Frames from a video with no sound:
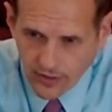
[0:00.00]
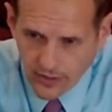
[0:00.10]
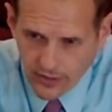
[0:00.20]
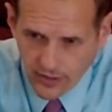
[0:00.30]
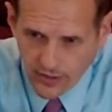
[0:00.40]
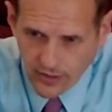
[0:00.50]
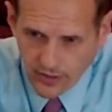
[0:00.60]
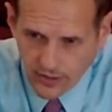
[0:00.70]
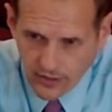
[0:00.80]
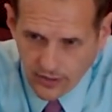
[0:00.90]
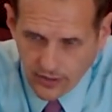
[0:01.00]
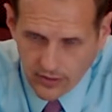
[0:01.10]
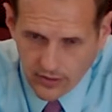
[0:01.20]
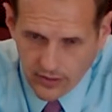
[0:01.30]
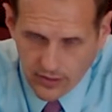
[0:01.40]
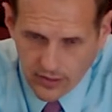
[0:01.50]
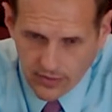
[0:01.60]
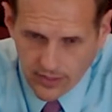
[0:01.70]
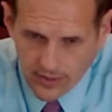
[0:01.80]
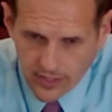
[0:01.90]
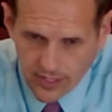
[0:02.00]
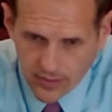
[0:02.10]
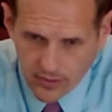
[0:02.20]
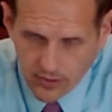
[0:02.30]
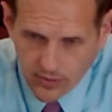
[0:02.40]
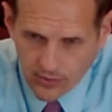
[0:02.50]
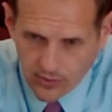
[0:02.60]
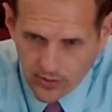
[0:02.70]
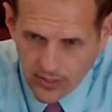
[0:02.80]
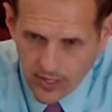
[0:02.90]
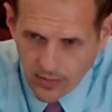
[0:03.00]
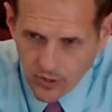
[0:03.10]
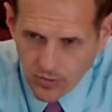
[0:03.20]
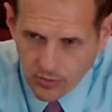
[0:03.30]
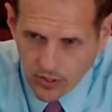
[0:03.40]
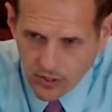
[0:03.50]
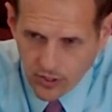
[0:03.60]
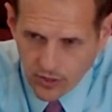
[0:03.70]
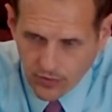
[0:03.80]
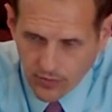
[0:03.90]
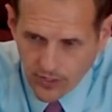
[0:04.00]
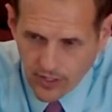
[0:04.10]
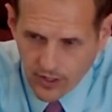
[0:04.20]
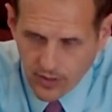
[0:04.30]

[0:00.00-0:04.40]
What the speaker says: and they take them all the way through the adoption process from there.